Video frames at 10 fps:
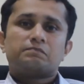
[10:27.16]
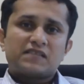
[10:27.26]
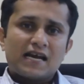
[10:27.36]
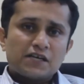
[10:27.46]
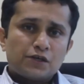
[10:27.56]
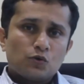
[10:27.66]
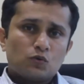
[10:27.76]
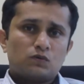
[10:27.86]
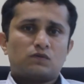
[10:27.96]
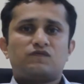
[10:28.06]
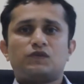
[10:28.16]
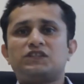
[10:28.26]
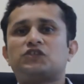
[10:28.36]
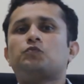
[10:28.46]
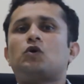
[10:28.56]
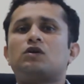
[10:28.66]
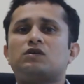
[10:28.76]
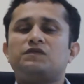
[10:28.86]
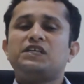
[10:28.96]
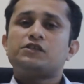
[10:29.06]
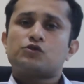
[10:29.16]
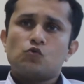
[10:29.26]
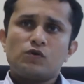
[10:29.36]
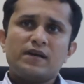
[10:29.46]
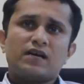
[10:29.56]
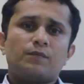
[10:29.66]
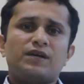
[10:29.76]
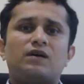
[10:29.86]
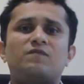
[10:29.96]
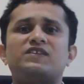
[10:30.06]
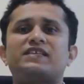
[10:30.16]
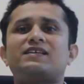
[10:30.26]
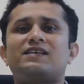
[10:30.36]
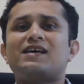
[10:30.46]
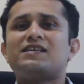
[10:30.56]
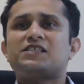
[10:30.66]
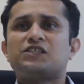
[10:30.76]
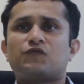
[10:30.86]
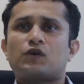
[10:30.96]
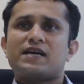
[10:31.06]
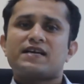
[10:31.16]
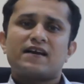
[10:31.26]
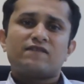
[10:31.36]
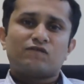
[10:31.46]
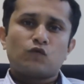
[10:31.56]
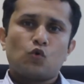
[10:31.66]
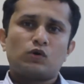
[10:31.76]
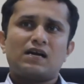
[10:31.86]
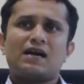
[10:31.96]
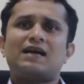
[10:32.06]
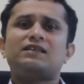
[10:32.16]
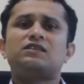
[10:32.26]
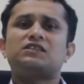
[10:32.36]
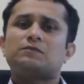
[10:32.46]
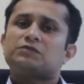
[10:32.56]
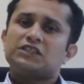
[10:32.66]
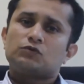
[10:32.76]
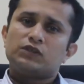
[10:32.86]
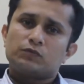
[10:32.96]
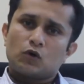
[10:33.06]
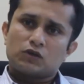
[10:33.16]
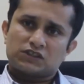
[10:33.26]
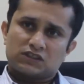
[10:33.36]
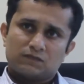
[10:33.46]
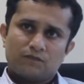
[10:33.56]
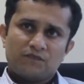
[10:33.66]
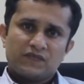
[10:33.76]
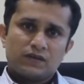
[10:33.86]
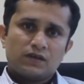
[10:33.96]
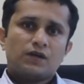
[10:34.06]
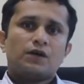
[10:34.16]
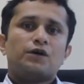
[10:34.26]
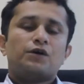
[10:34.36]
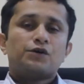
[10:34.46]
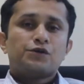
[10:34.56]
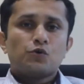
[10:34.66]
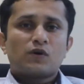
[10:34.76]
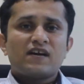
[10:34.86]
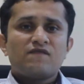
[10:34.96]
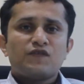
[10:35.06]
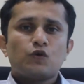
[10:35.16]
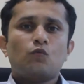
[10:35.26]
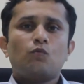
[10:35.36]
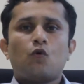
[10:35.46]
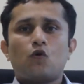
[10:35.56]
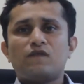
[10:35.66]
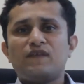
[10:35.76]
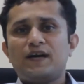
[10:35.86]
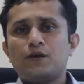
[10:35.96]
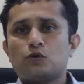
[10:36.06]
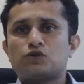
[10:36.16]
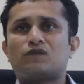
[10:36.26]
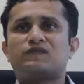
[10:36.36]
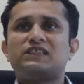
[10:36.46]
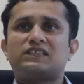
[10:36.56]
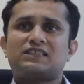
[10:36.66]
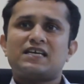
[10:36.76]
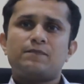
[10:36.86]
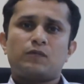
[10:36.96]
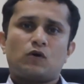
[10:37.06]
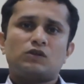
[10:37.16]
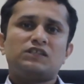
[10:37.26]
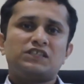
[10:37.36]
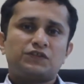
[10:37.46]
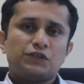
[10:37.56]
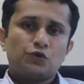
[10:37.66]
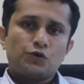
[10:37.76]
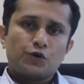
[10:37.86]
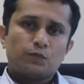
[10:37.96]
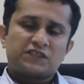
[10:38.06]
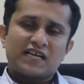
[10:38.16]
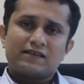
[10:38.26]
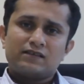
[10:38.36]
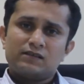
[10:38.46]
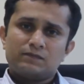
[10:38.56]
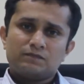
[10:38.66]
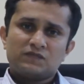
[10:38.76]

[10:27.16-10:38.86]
Thank you for this mock. We will soon be coming up with an analysis for iCAT04 and the subsequent mocks. You can view more videos of this type on this YouTube channel.